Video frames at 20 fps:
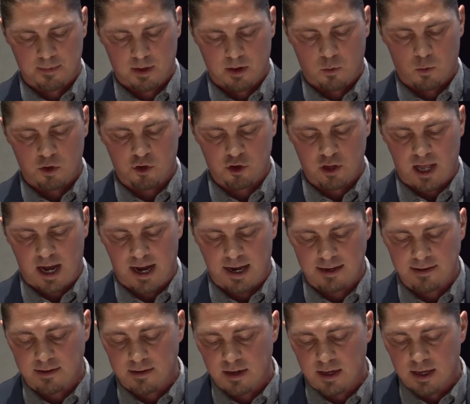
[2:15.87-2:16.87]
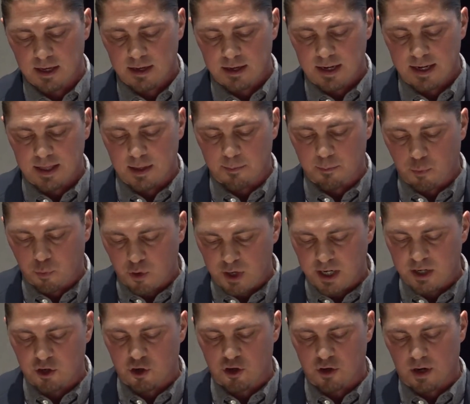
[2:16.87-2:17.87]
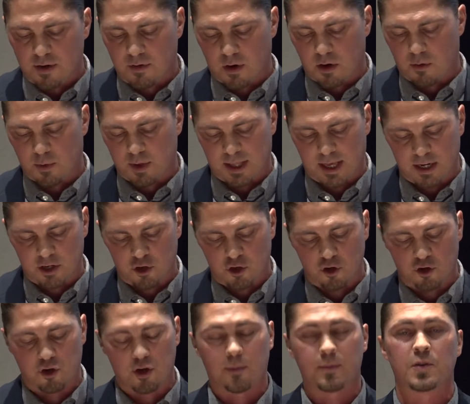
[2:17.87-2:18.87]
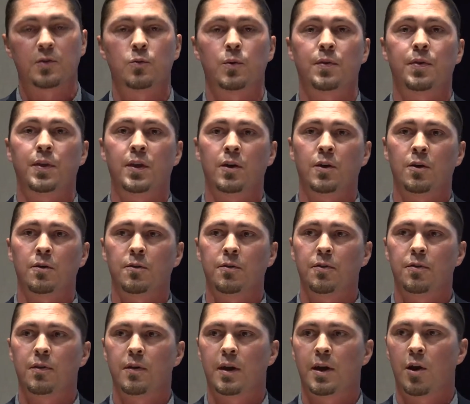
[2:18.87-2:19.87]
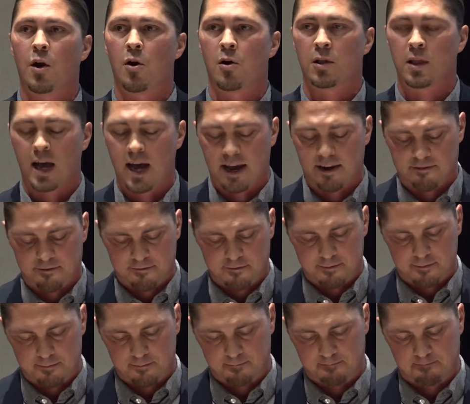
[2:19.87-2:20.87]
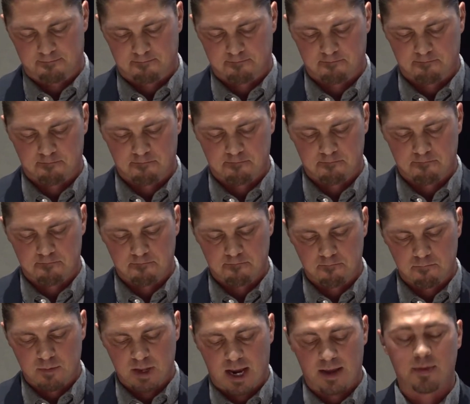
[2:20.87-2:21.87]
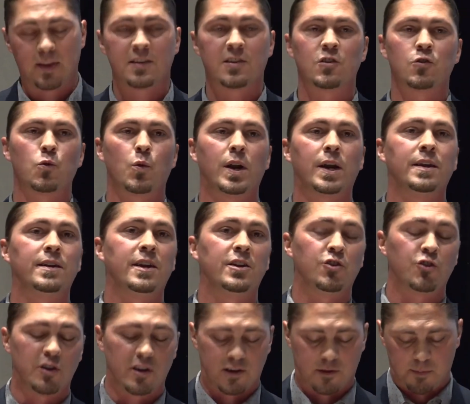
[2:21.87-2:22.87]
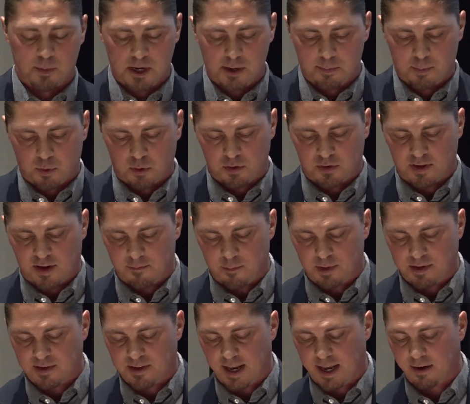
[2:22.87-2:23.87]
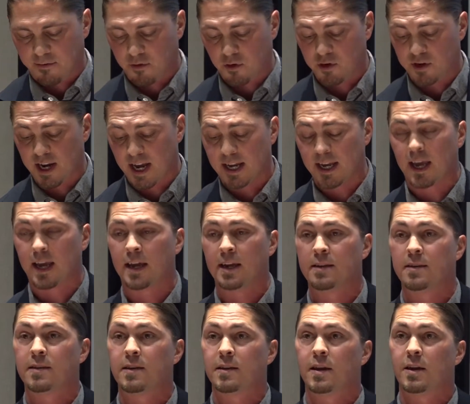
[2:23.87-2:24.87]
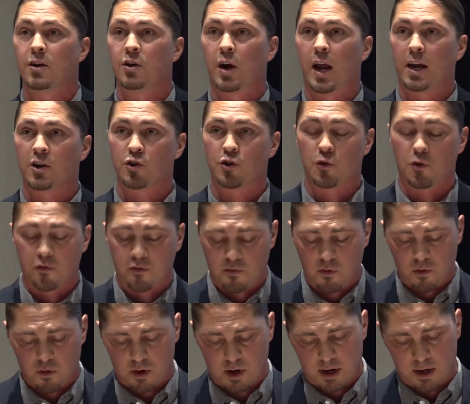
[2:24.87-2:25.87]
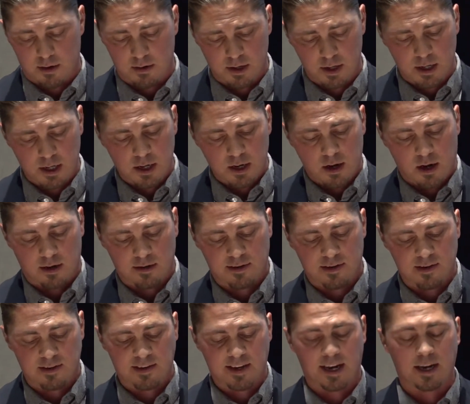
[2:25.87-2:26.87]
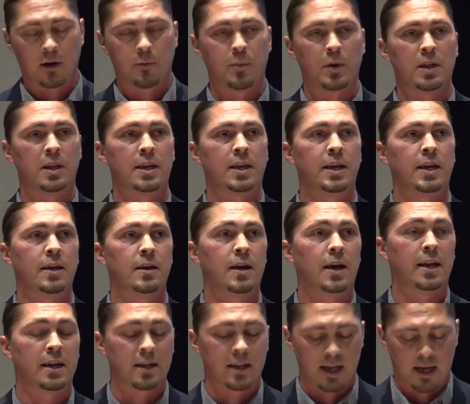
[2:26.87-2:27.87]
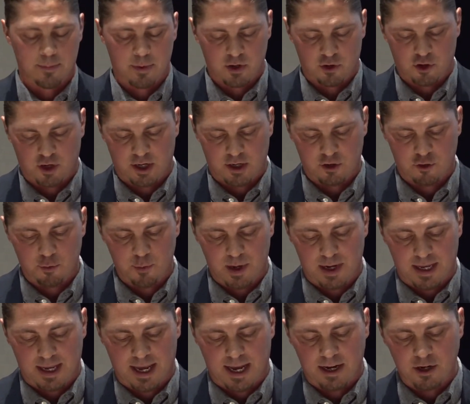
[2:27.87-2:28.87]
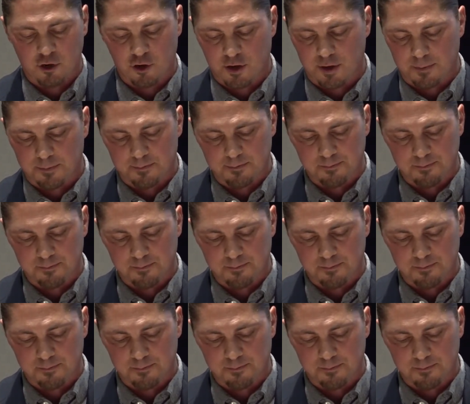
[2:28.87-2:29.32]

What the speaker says: which lies in the breach of our relationships with the earth and all life. And this is what indigenous peoples have been saying for decades in international fora on sustainability and climate change mitigation.